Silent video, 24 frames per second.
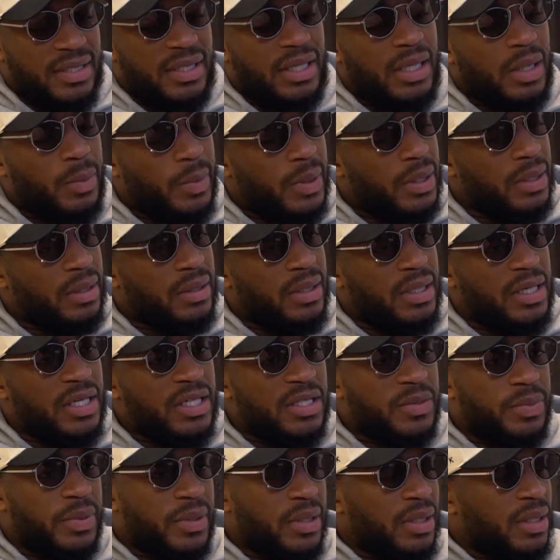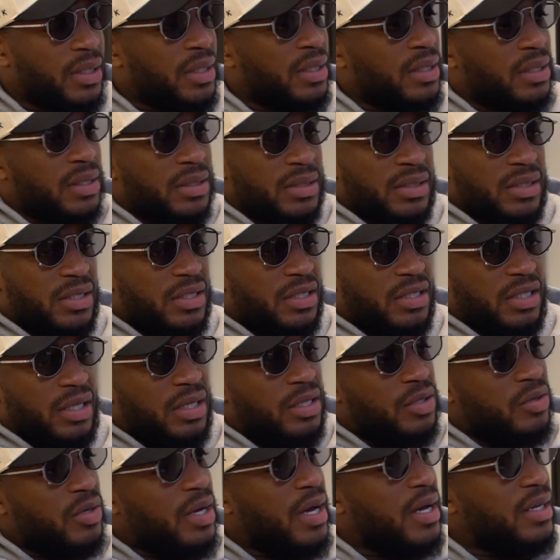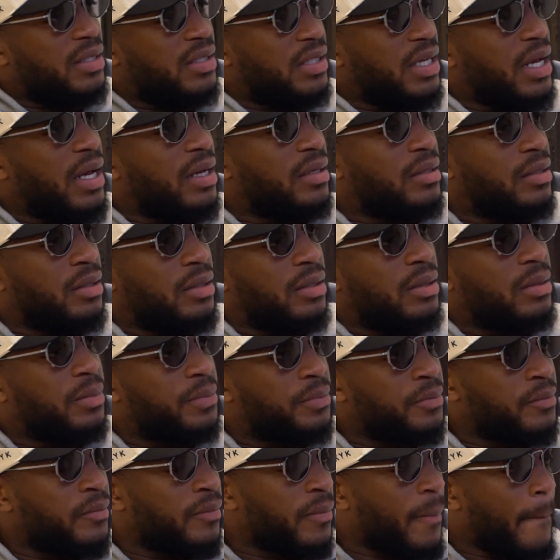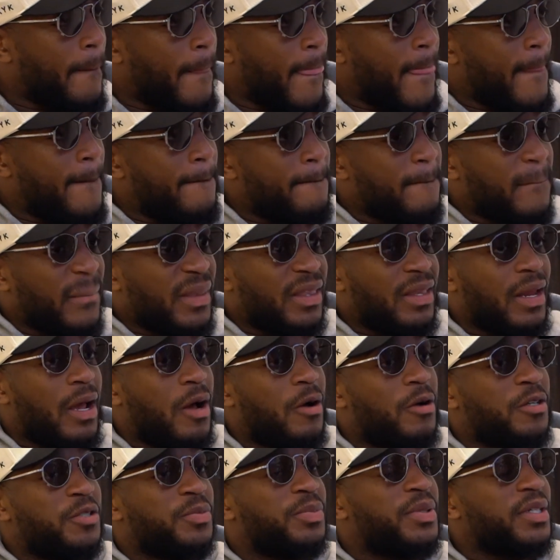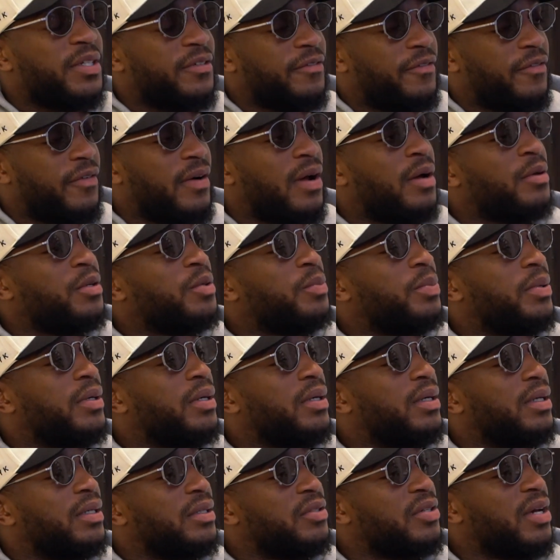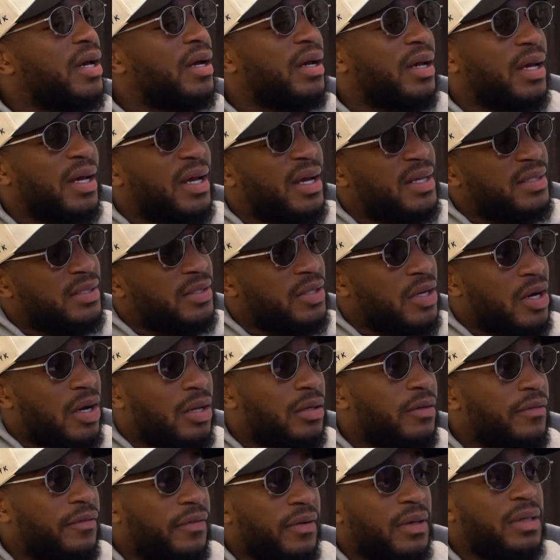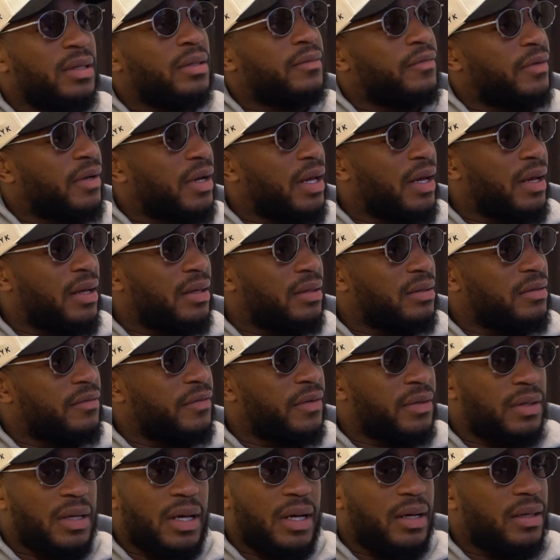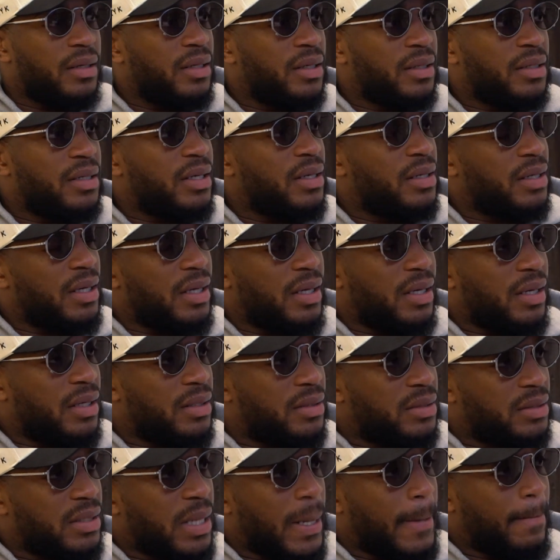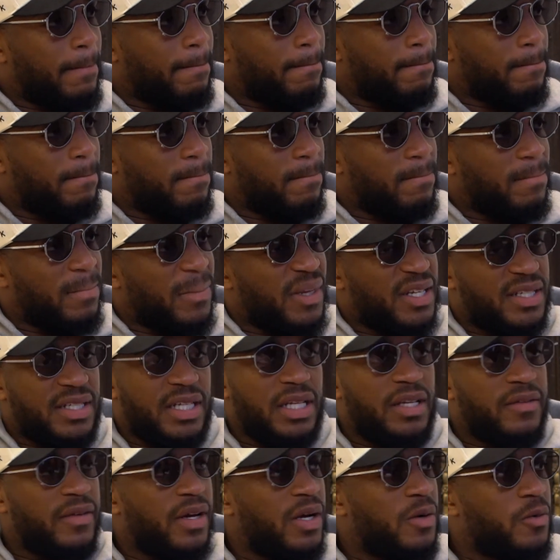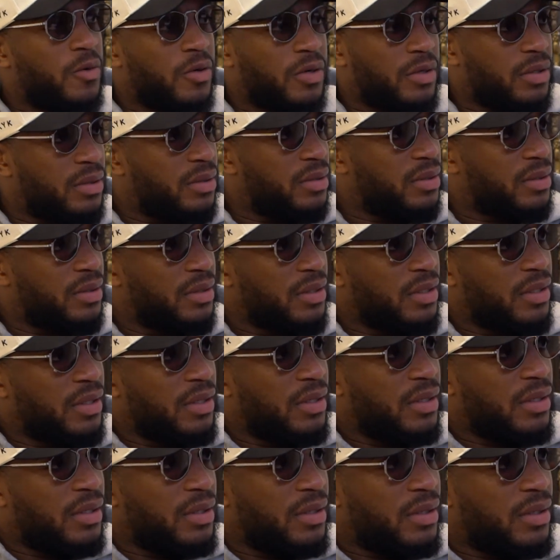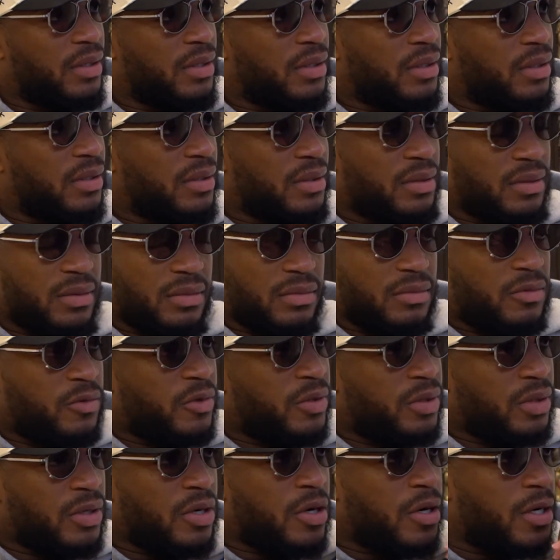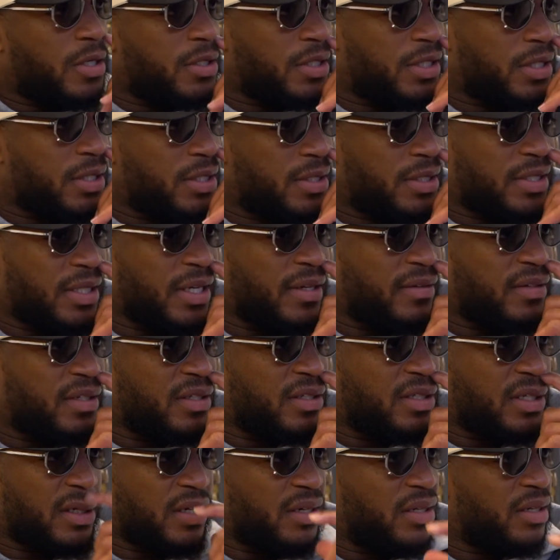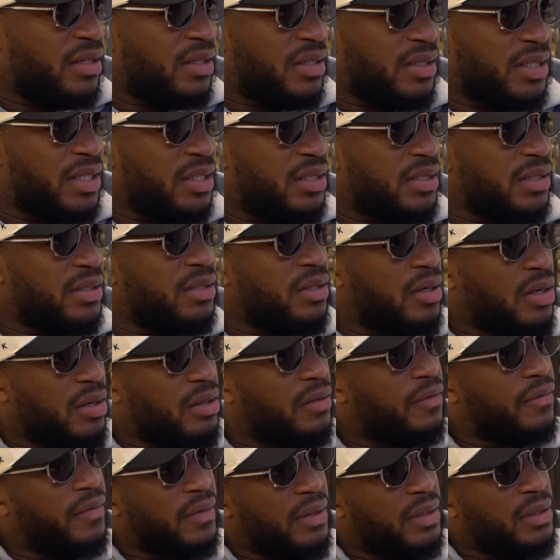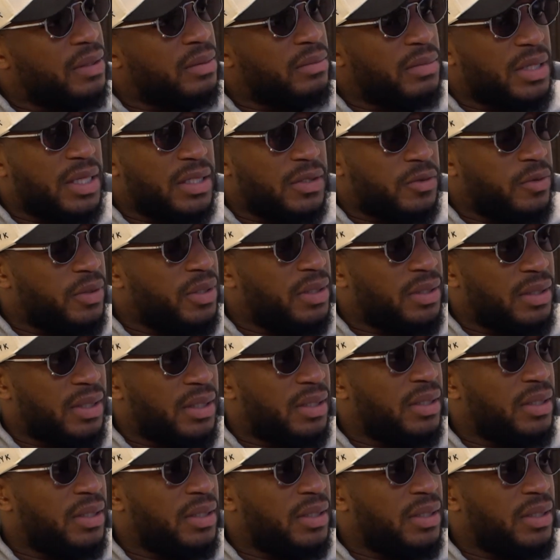segment on ESPN and just say you got jacked up. Now it's being frowned upon. You got guys in the Hall of Fame for that, for knocking the hell out of guys. Steve Atwater, one of the hardest hitting safeties there is. He's in the Hall of Fame. That's what he